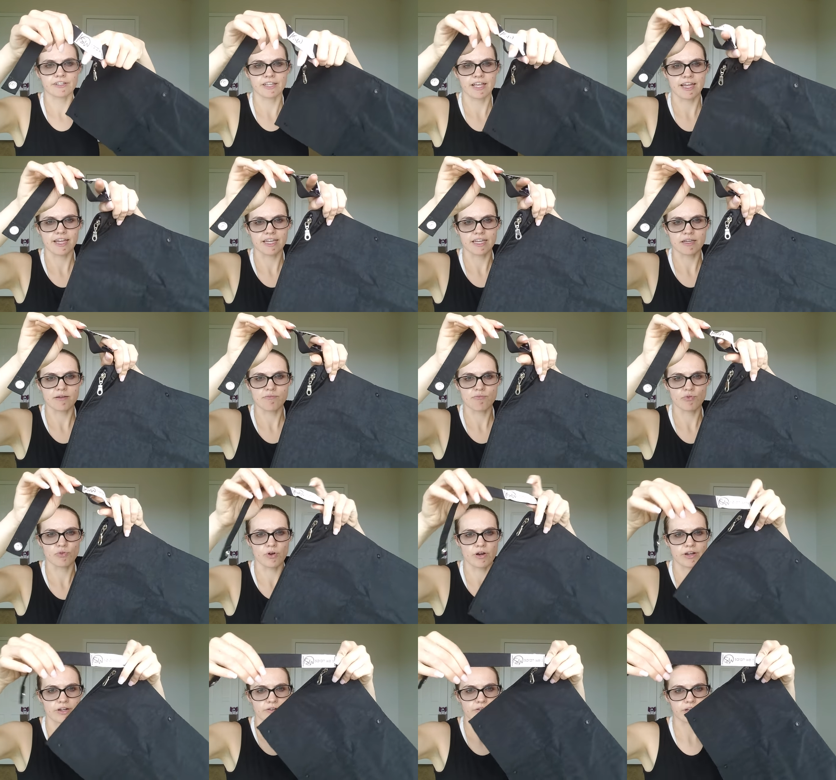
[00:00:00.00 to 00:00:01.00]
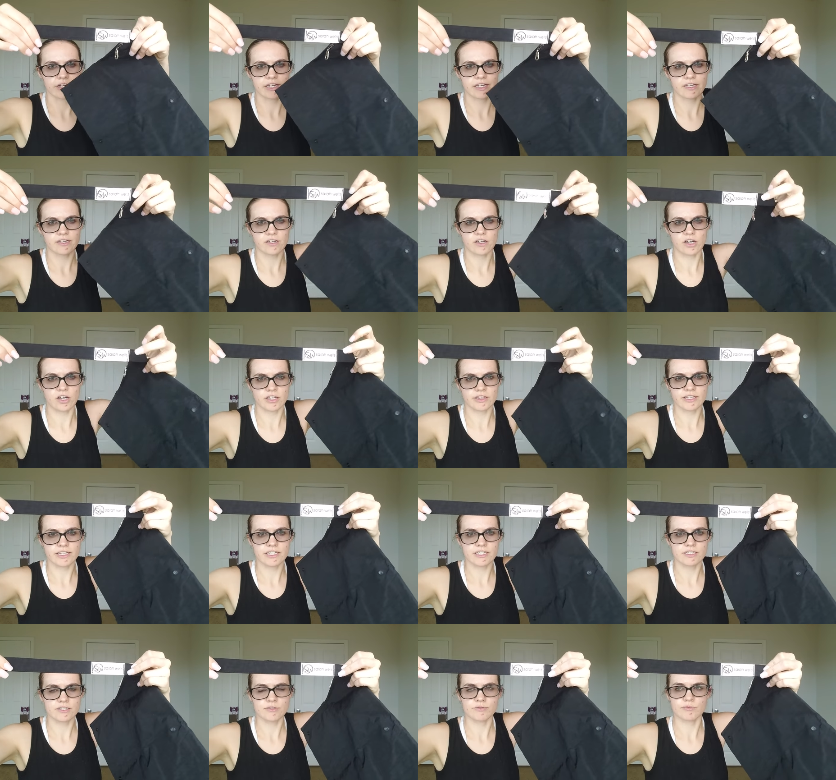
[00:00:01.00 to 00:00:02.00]
like embroidering on
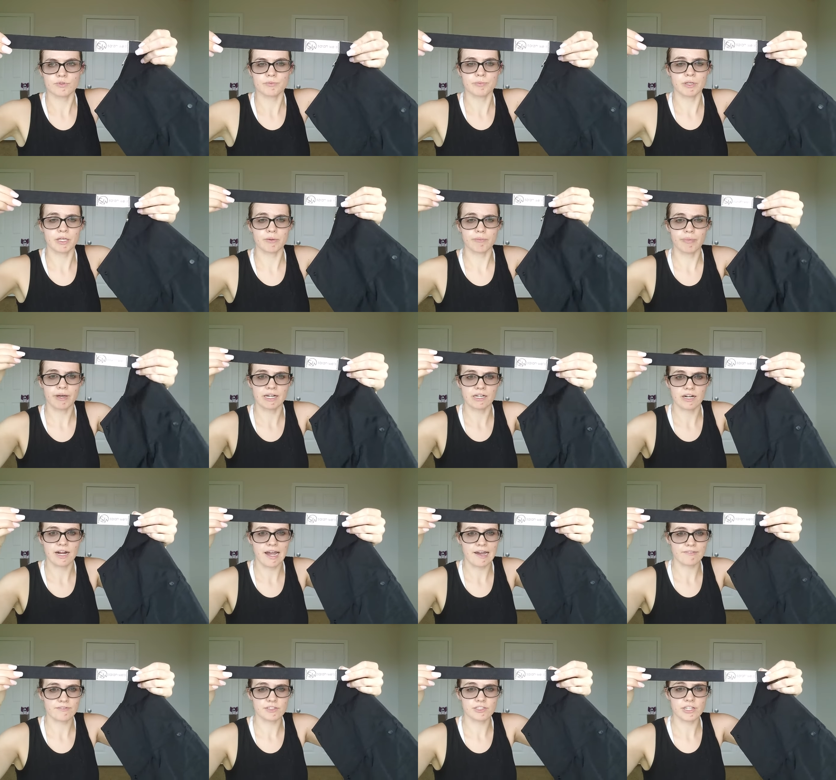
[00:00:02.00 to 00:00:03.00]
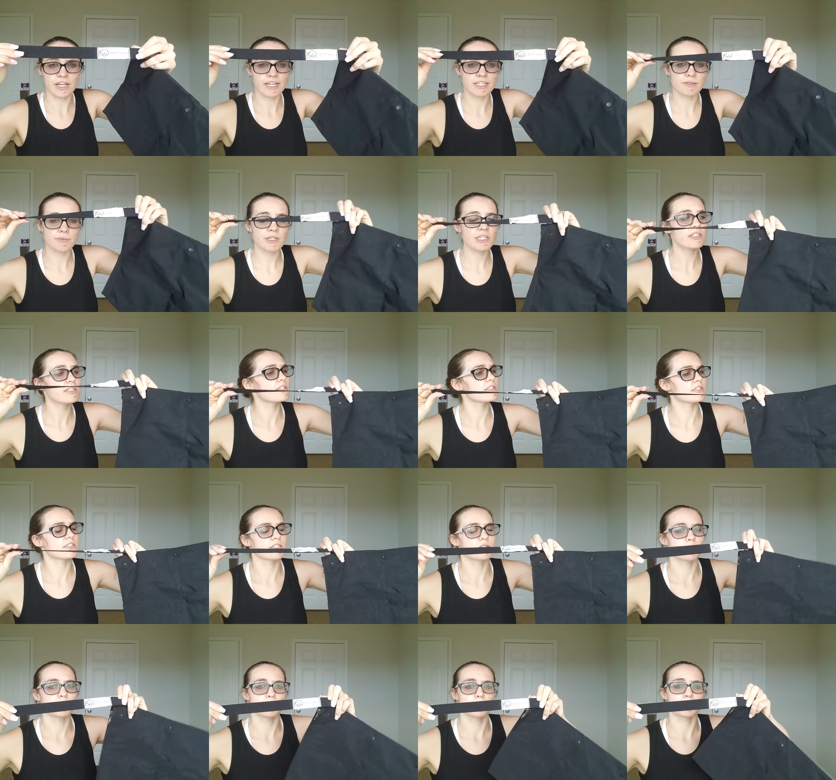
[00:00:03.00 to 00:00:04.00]
this would be a better advertisement. It's
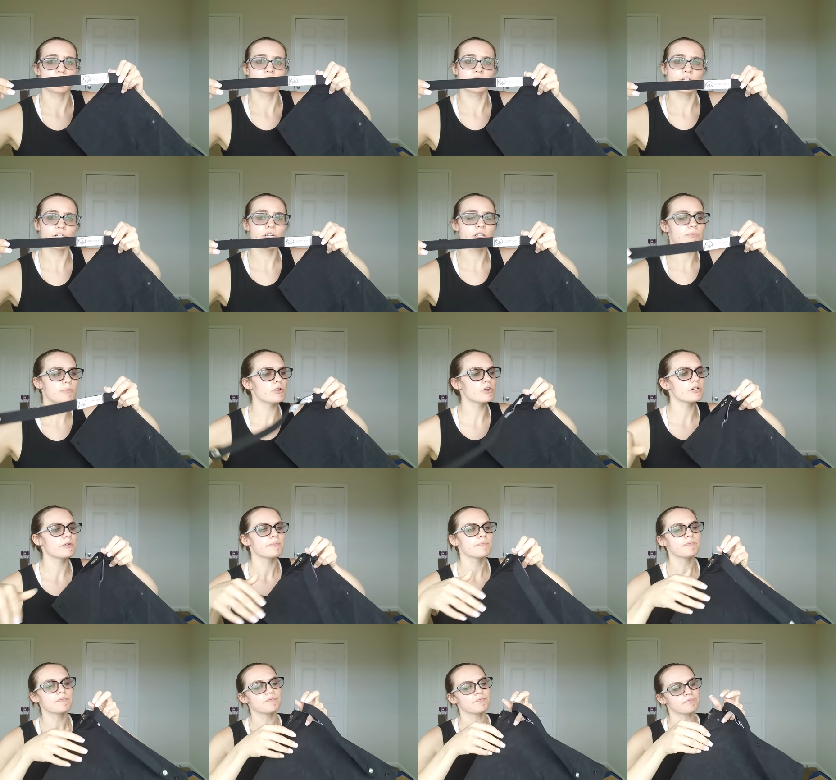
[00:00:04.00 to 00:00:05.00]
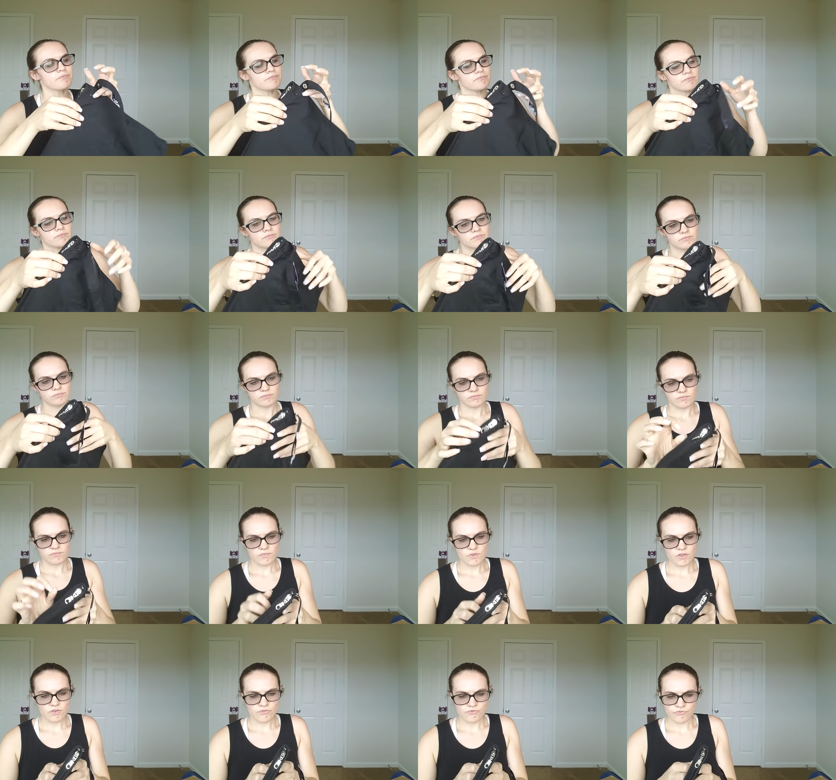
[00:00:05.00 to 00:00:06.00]
gonna be more durable
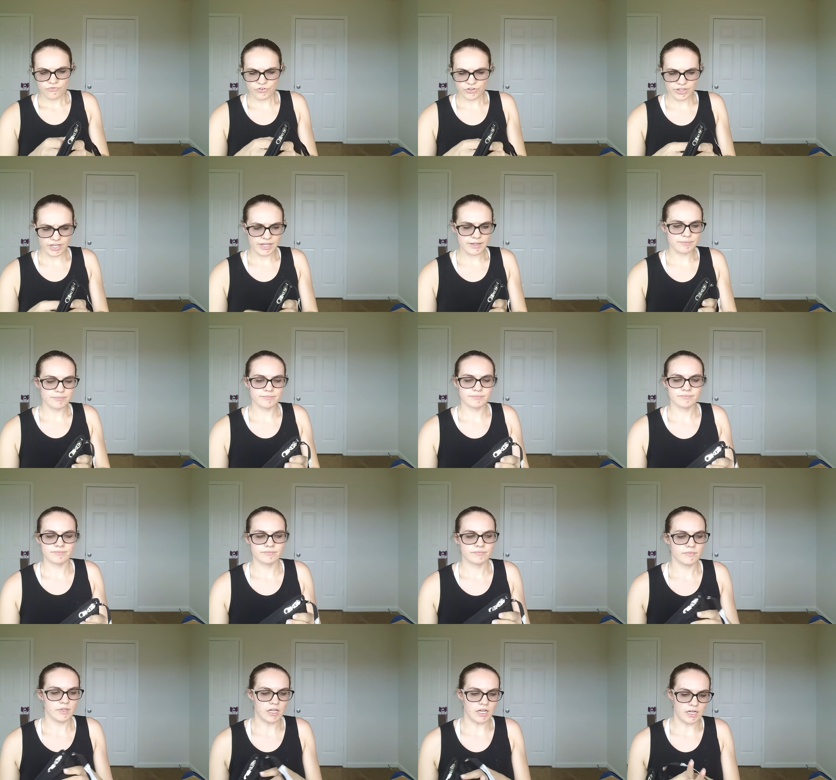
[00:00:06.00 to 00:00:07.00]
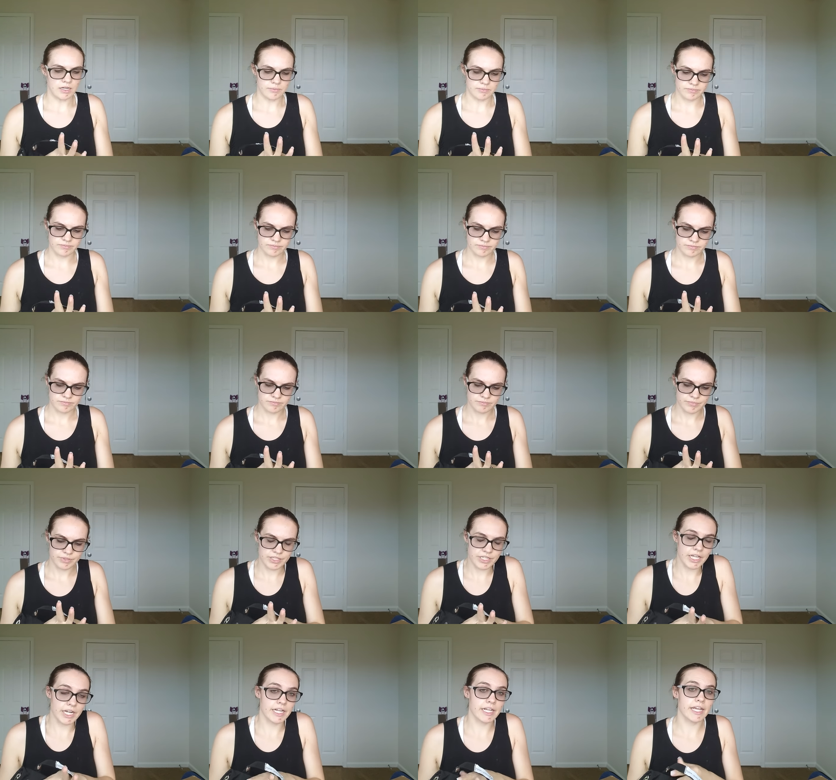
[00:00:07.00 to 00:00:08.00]
for them. Um, but
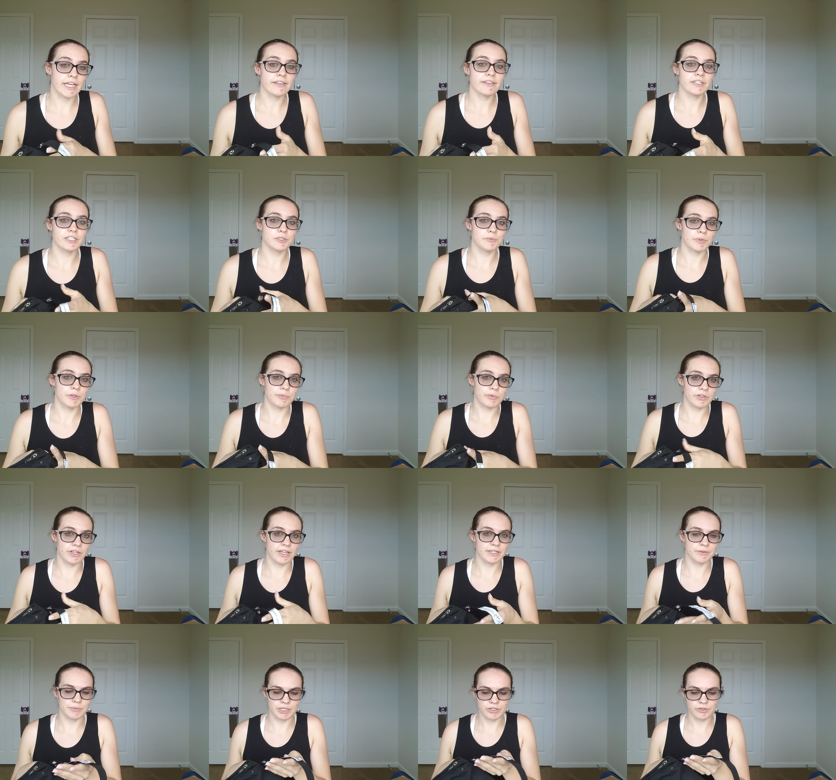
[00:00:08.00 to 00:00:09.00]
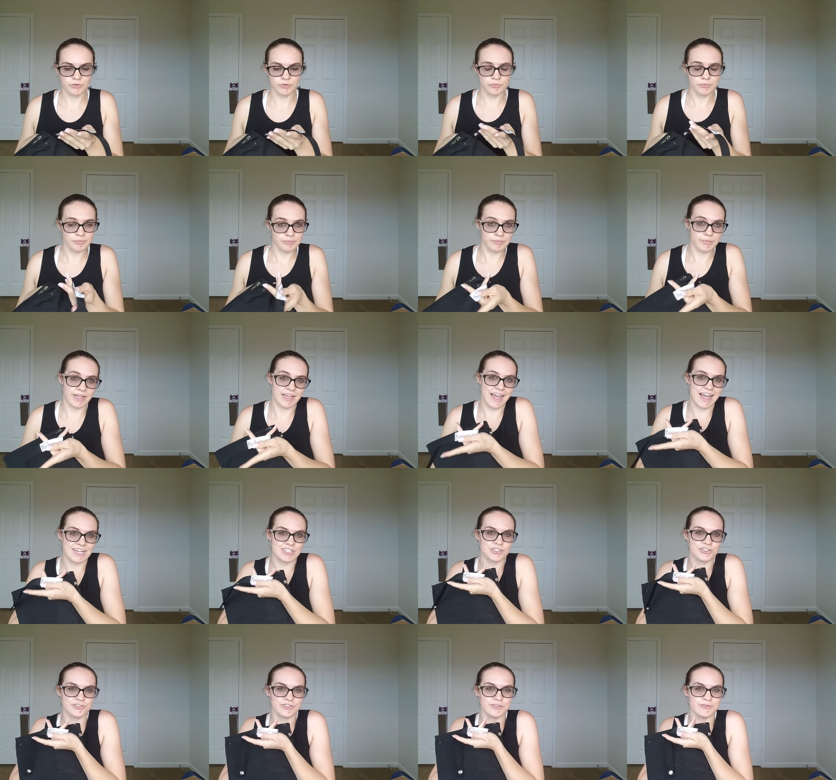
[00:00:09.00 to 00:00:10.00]
then again, there's people like me who may
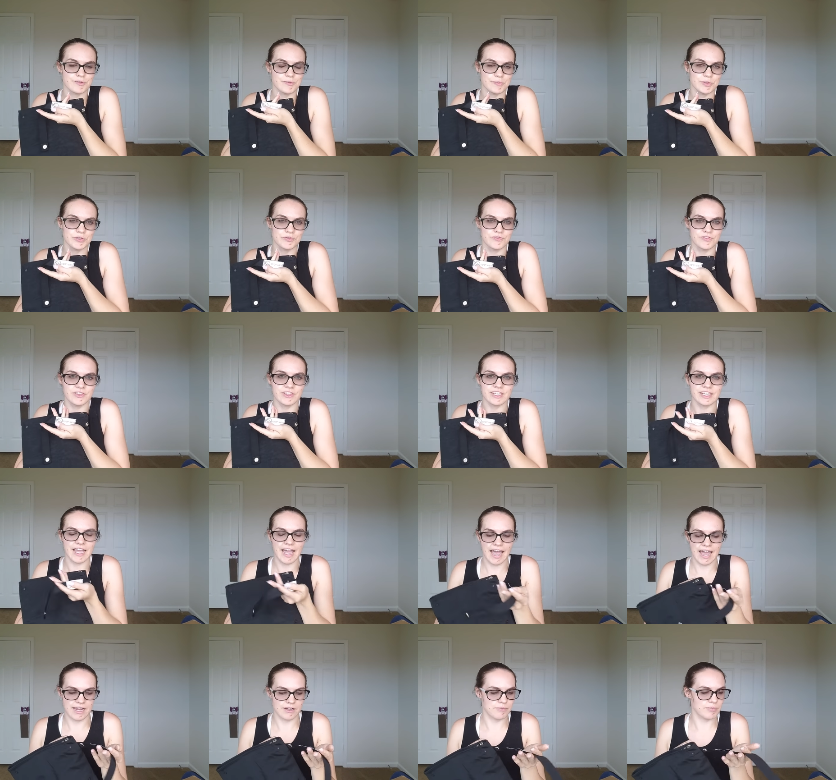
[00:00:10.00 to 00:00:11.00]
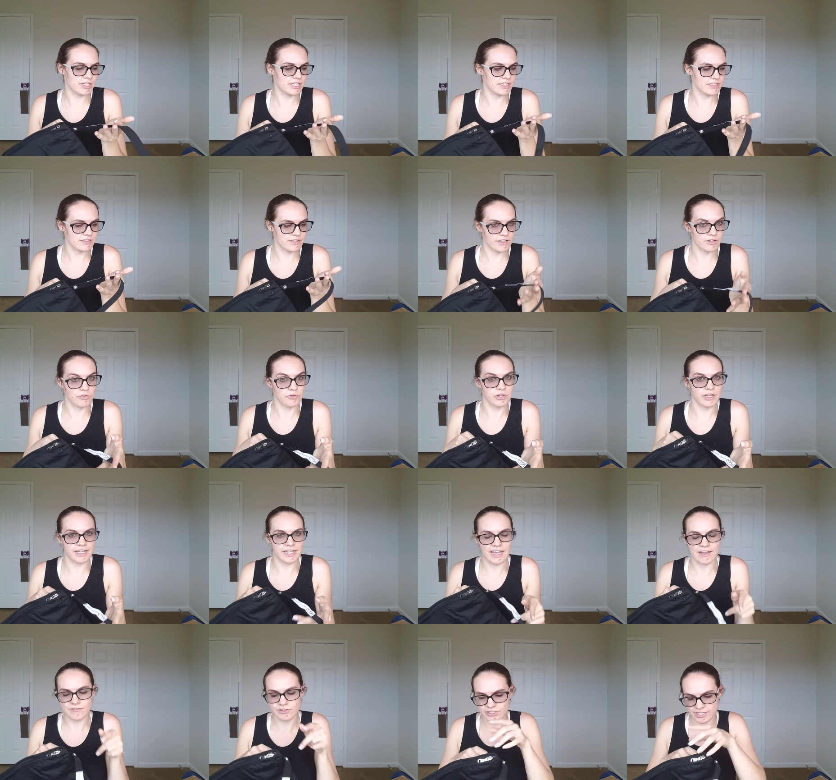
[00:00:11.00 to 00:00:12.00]
actually remove the ad because they don't like
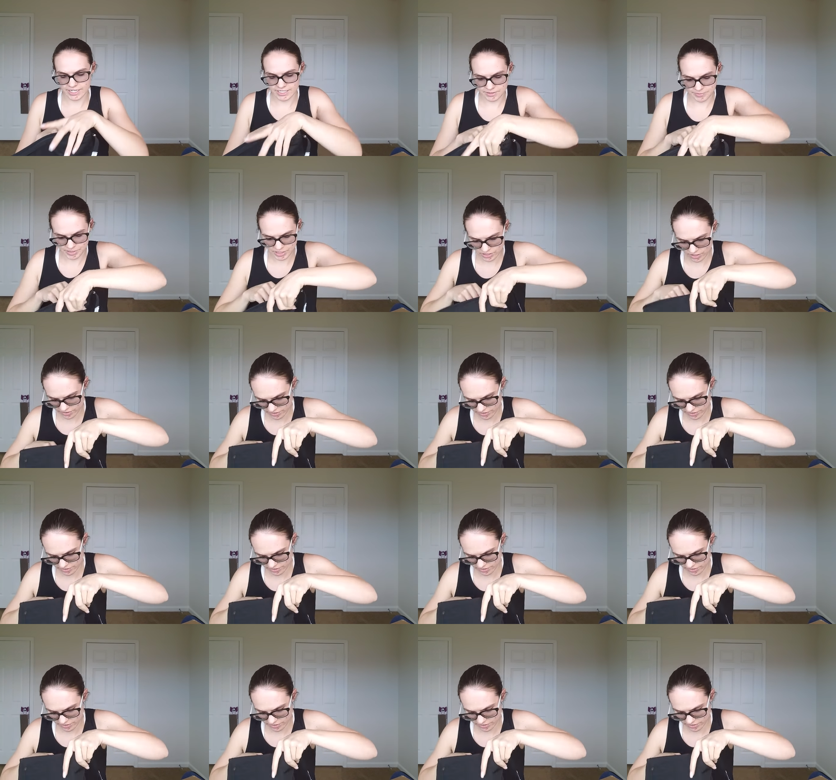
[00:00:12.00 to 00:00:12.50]
advertisements on